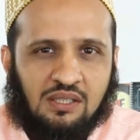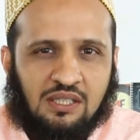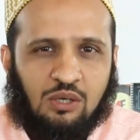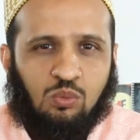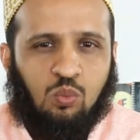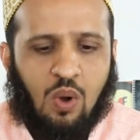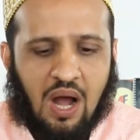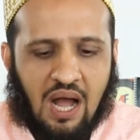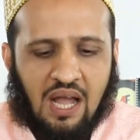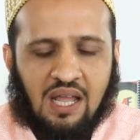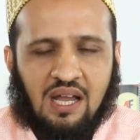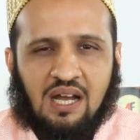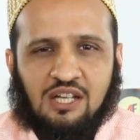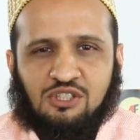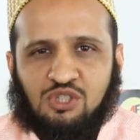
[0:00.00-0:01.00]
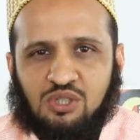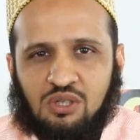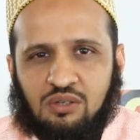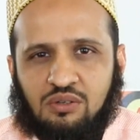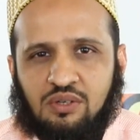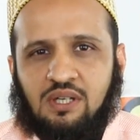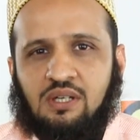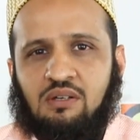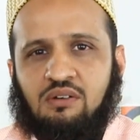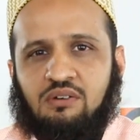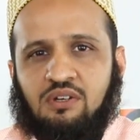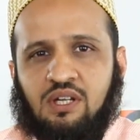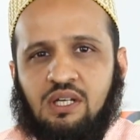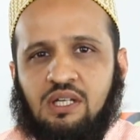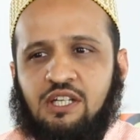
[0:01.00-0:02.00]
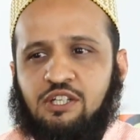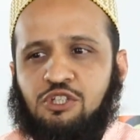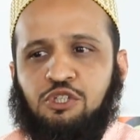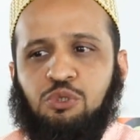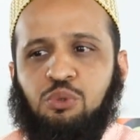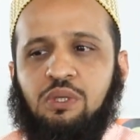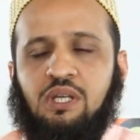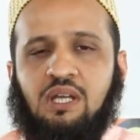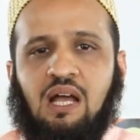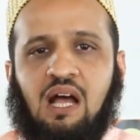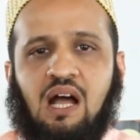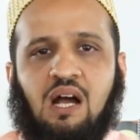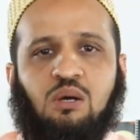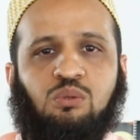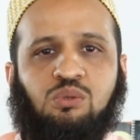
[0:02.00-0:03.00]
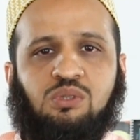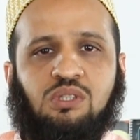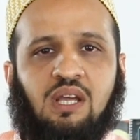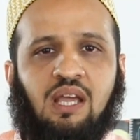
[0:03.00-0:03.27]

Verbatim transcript: that why are children really tuning out